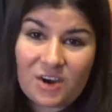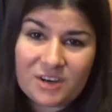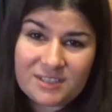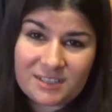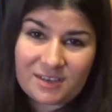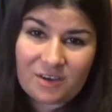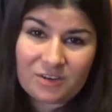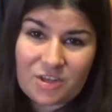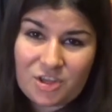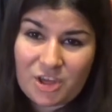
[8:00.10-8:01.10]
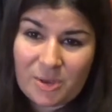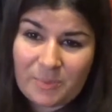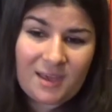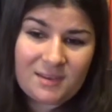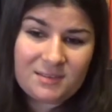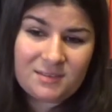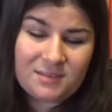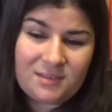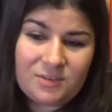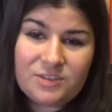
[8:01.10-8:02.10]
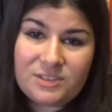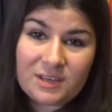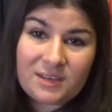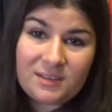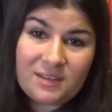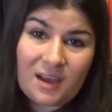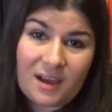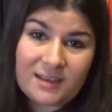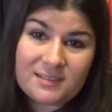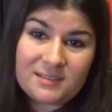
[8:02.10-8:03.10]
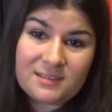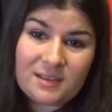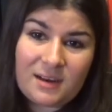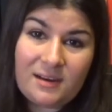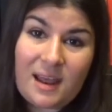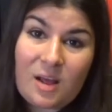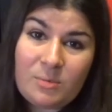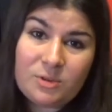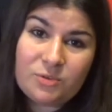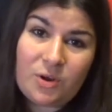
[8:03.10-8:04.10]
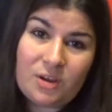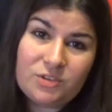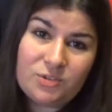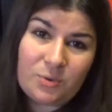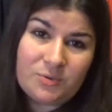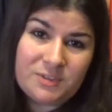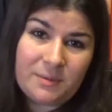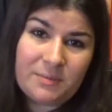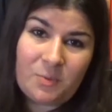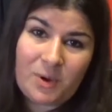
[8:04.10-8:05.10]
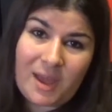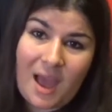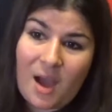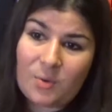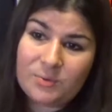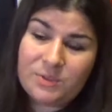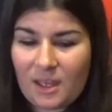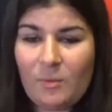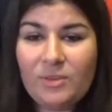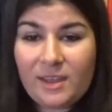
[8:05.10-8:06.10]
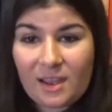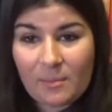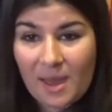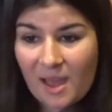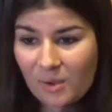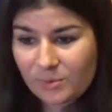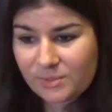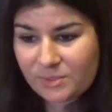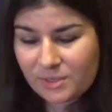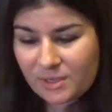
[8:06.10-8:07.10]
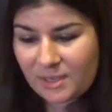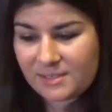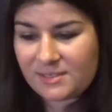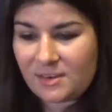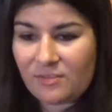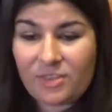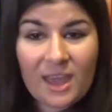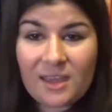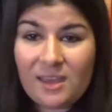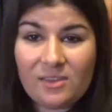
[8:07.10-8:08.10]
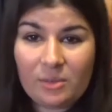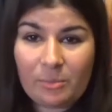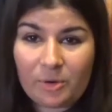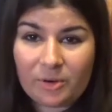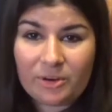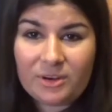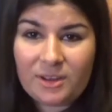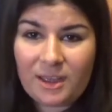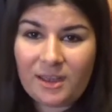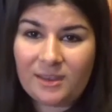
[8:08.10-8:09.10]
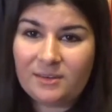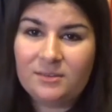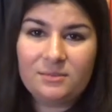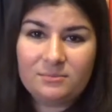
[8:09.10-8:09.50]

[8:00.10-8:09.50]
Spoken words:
Arctic on a ship, and they're stuck in the ice, and an albatross shows them the way out. And when they come out, instead of thanking the bird and